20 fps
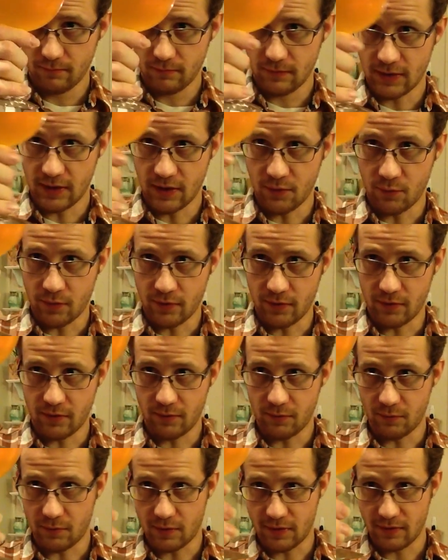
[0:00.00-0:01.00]
Anyone
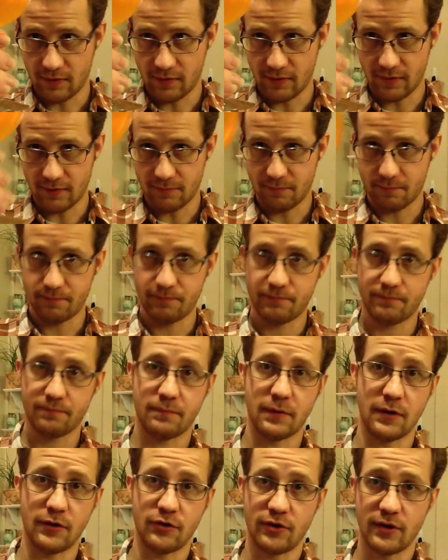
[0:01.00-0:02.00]
who wants a
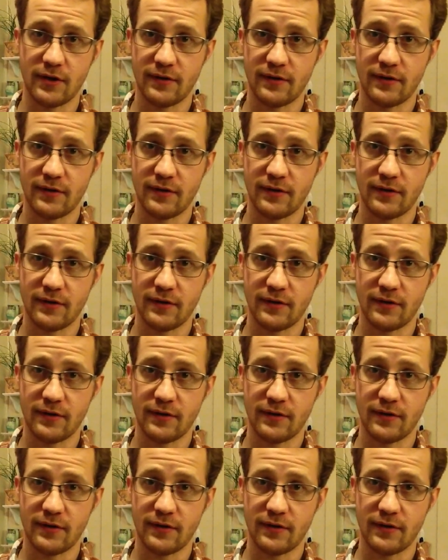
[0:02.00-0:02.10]
pungent,